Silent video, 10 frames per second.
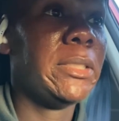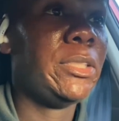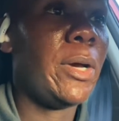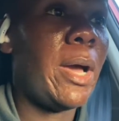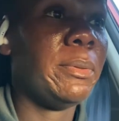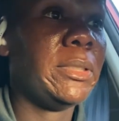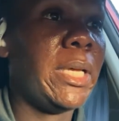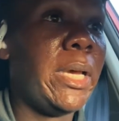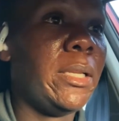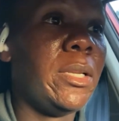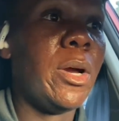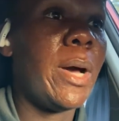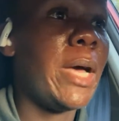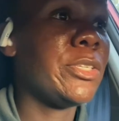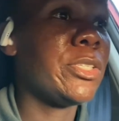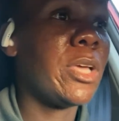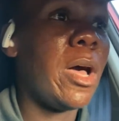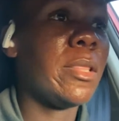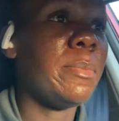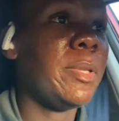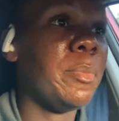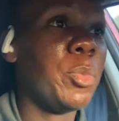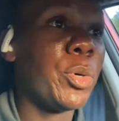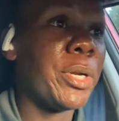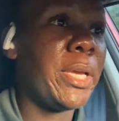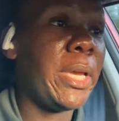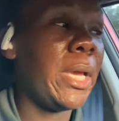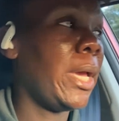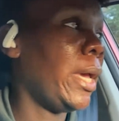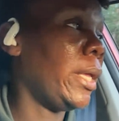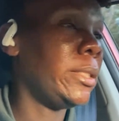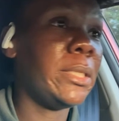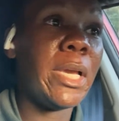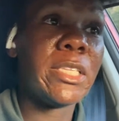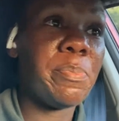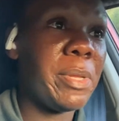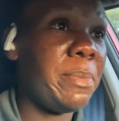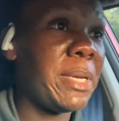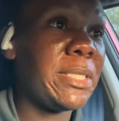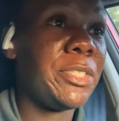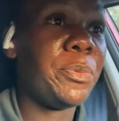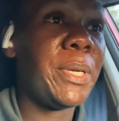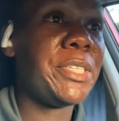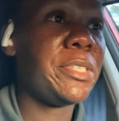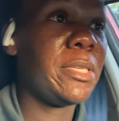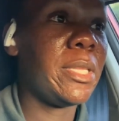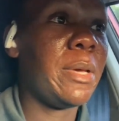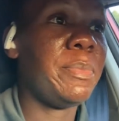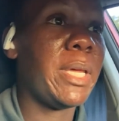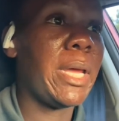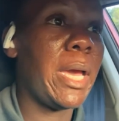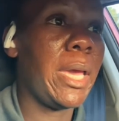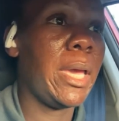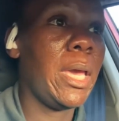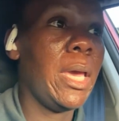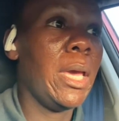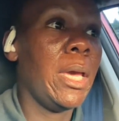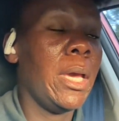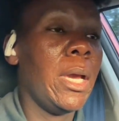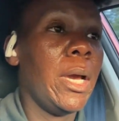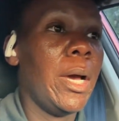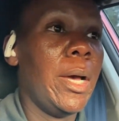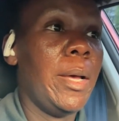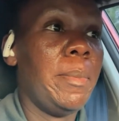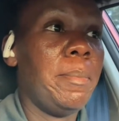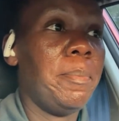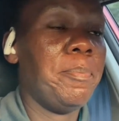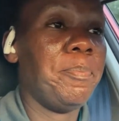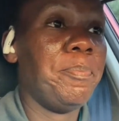So I was like, no, I'll just call them in the morning and explain my situation to them that I, um,